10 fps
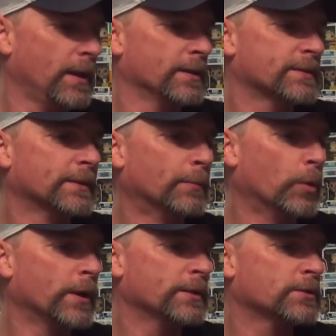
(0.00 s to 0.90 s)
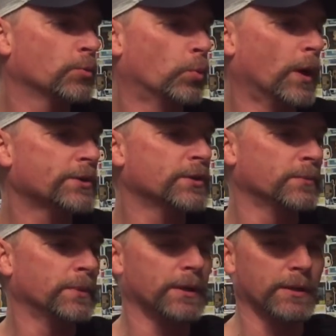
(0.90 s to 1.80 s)
and Someone's
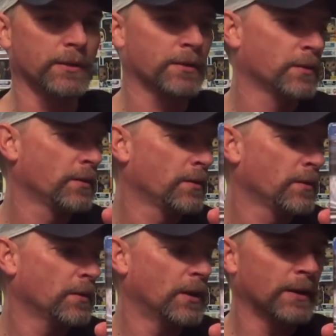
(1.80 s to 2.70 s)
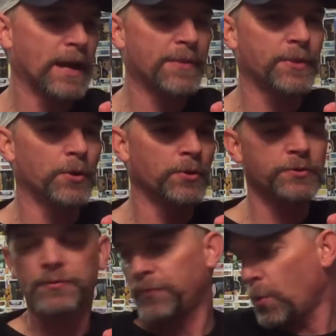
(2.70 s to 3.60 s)
Watching Me. I got
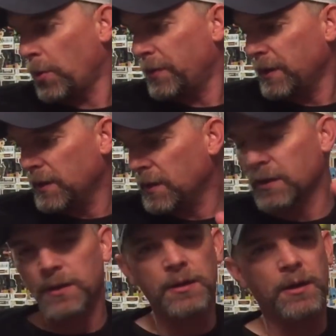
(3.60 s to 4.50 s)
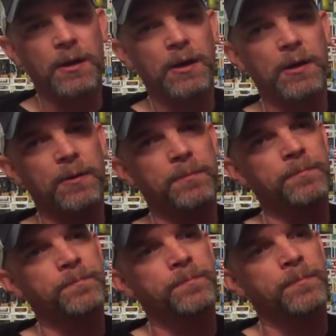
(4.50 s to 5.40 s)
those for the,
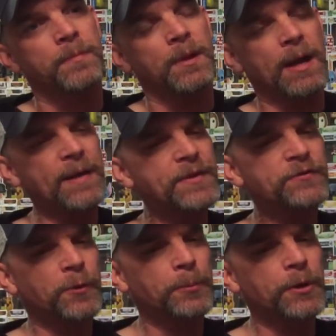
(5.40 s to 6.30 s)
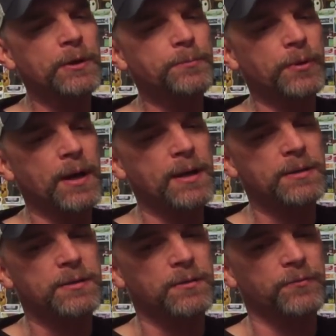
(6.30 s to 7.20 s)
um, I got these for a pretty good
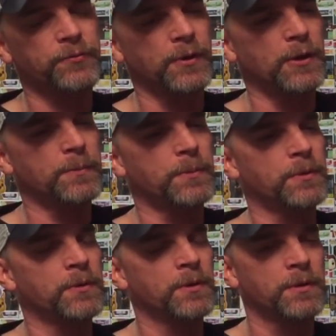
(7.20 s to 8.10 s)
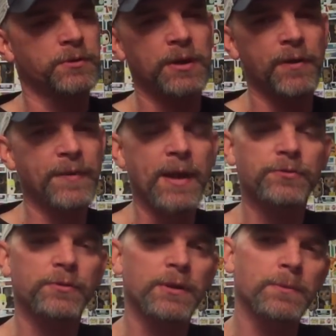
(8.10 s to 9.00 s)
price from Shout
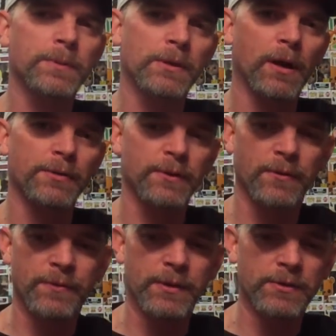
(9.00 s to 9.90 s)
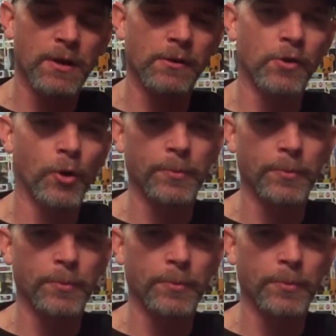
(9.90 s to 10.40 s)
Factory because of the John